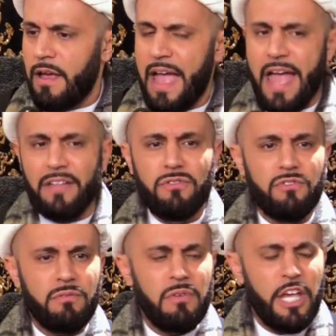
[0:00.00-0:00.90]

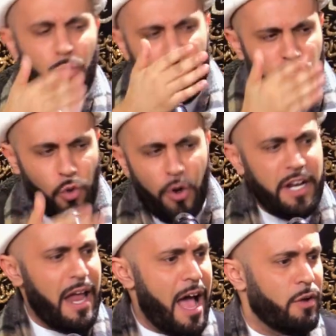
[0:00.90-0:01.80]
and it was
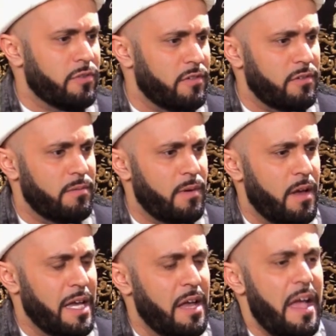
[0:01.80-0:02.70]
sorted out.
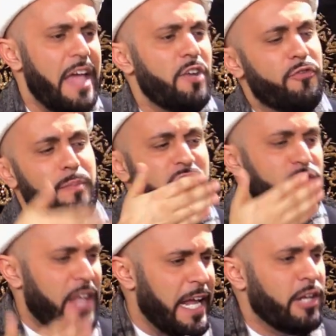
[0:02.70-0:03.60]
And if
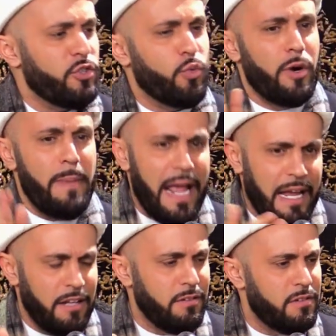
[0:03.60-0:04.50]
mistakes were
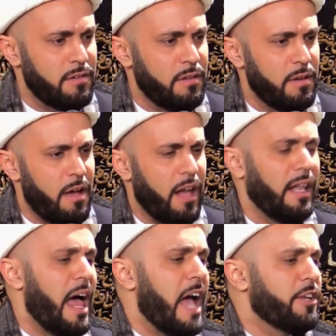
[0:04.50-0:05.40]
made,
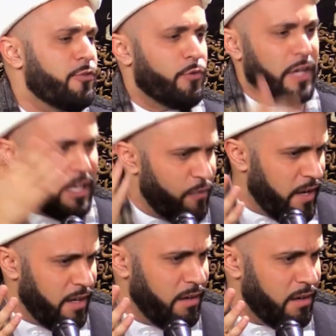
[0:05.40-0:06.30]
Allah is
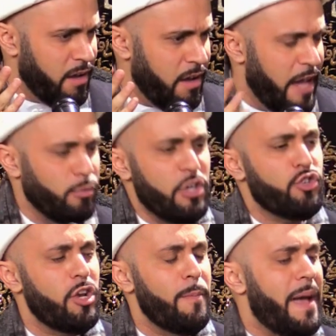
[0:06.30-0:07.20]
forgiving. And we
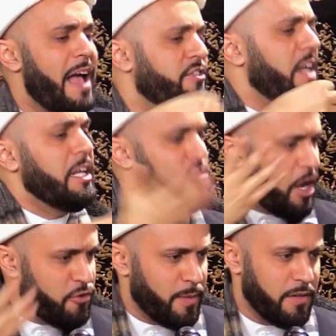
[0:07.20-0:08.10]
shouldn't pass any
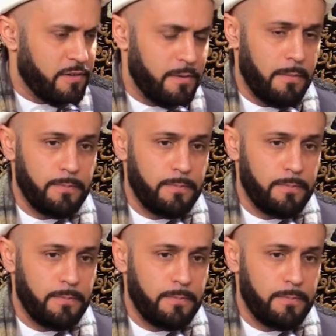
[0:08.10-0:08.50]
judgment.